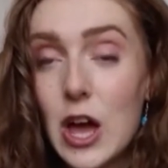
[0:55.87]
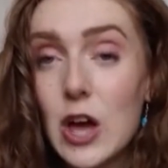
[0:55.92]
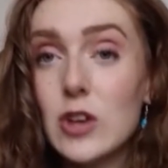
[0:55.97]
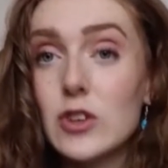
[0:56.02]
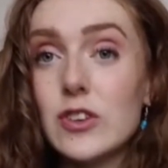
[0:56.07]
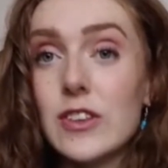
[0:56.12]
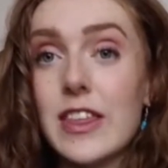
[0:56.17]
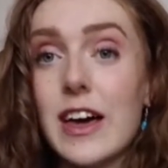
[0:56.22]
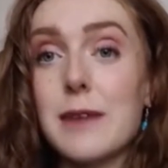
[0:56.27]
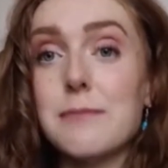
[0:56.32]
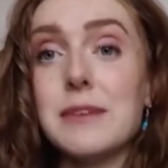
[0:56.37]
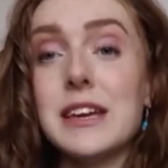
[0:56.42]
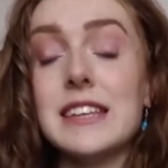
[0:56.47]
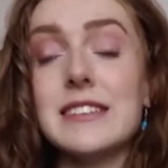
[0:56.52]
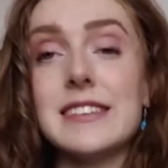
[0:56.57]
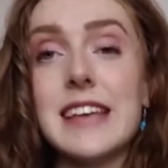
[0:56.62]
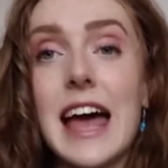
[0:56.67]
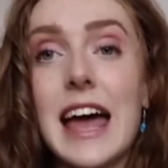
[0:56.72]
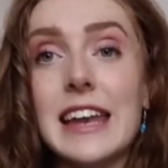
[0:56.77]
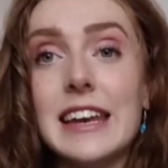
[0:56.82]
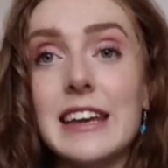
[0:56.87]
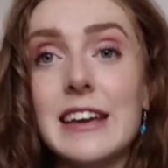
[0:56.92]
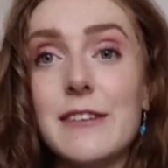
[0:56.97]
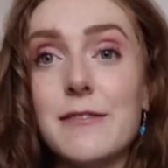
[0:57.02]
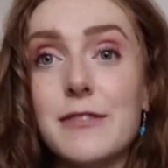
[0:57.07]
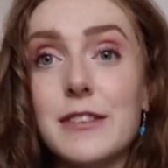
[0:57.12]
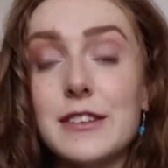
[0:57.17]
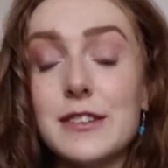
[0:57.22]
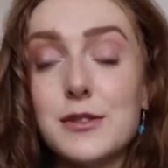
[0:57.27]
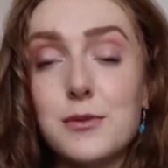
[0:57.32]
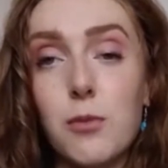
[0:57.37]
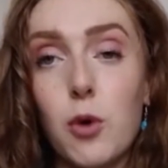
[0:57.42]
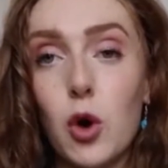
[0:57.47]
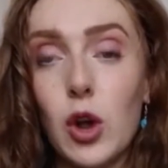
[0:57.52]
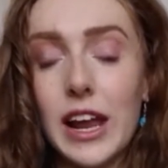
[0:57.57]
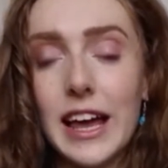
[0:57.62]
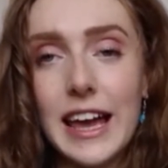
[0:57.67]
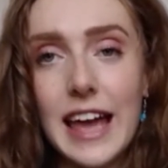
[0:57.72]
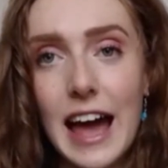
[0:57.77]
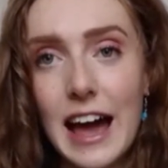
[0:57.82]
So that means any of the
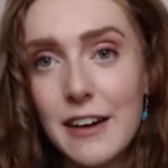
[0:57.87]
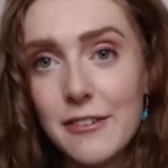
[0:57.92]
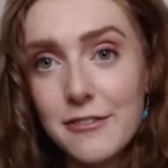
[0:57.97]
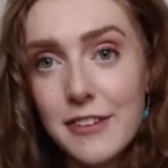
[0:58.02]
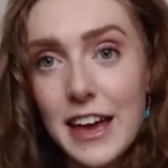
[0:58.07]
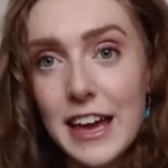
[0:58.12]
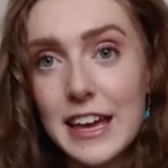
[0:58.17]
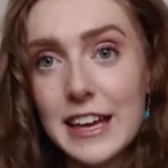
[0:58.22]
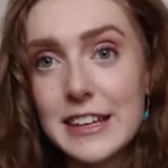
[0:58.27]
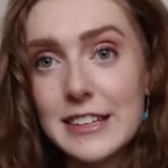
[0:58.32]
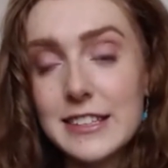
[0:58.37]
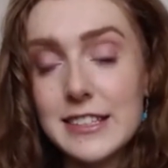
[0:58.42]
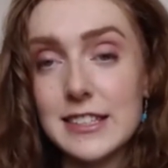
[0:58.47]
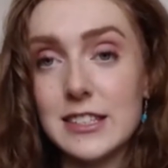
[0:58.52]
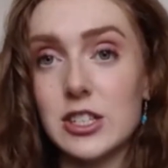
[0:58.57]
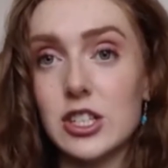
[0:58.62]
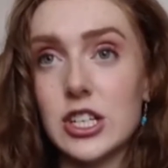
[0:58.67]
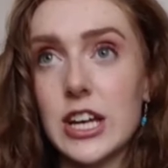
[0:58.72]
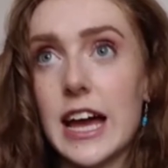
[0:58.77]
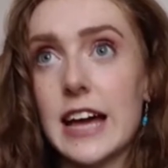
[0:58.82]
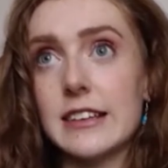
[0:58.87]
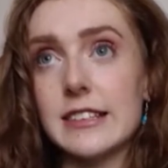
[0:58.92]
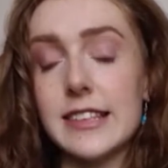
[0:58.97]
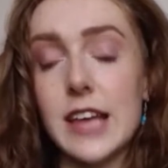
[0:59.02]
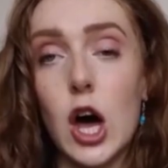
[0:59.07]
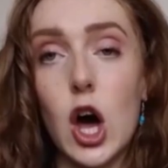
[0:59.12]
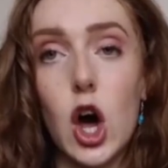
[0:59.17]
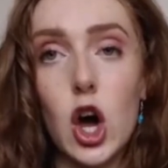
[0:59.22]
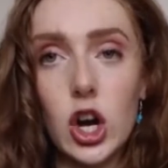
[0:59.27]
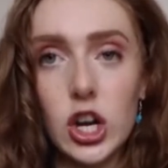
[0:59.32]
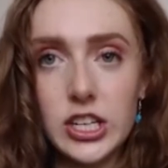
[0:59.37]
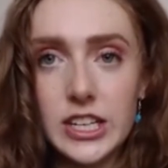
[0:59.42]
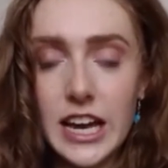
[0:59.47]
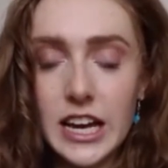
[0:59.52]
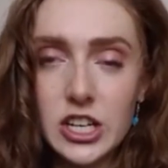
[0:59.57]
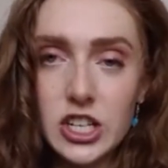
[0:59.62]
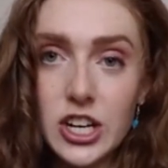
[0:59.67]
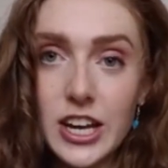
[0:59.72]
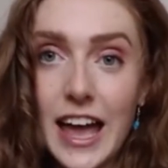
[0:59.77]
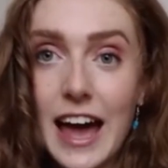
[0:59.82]
smaller cafes, such as the
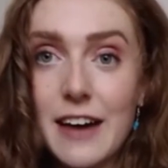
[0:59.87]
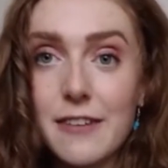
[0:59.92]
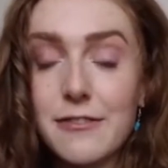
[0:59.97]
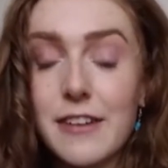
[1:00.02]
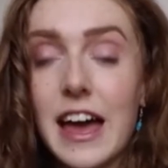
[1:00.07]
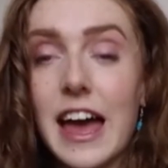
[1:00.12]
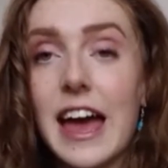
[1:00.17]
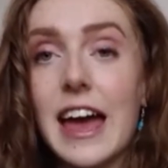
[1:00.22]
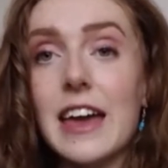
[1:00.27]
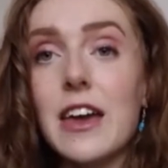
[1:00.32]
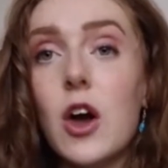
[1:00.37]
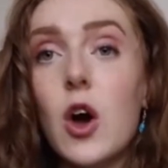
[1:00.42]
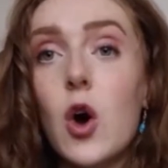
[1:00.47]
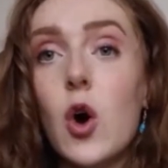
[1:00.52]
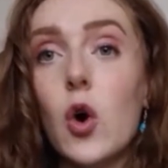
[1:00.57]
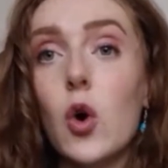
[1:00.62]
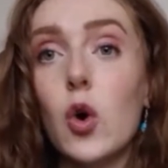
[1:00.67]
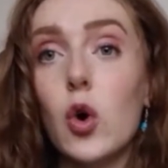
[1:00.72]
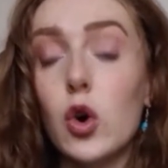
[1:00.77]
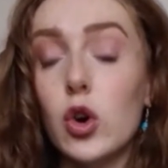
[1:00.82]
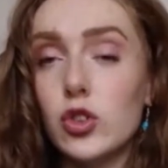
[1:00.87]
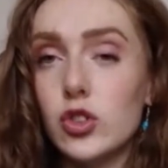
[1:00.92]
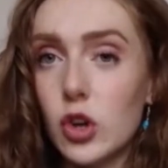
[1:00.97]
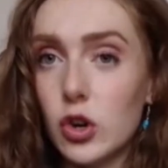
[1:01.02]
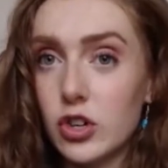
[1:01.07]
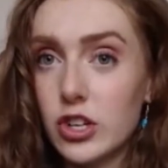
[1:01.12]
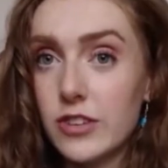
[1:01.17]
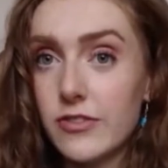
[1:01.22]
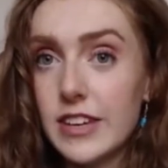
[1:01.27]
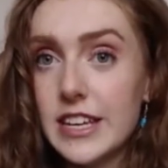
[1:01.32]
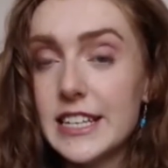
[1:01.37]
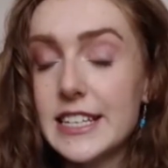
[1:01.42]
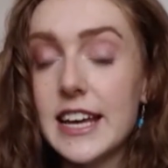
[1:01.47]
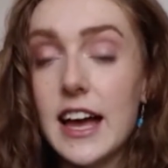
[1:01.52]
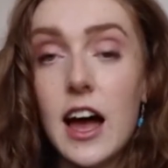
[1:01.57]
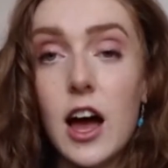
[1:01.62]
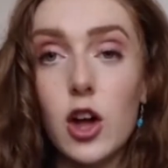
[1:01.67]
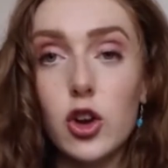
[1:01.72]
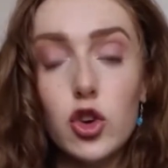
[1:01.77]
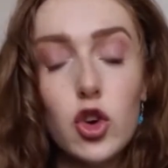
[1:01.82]
Architecture Cafe or Dolce
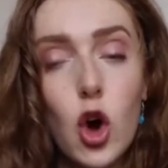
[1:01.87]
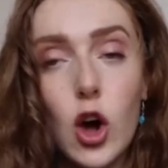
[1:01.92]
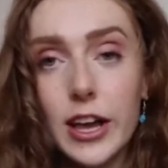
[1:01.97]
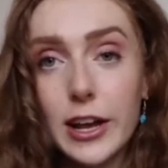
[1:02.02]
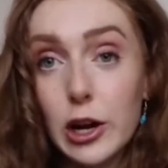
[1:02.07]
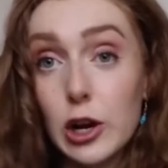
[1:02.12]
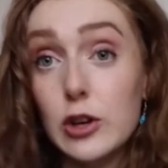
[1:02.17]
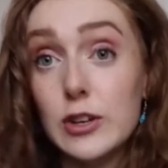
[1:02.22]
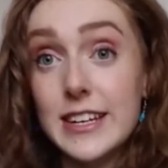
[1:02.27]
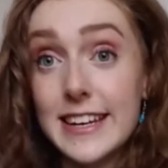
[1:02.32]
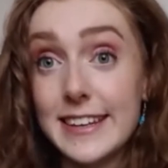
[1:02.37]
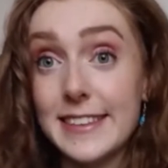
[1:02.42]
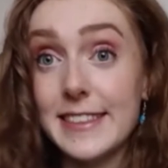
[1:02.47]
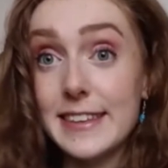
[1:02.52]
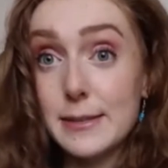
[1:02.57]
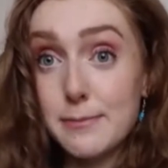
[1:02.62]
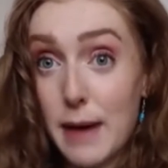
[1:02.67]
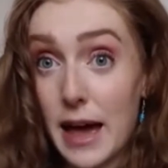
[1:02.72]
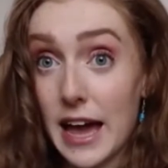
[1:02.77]
Vita, are not included in this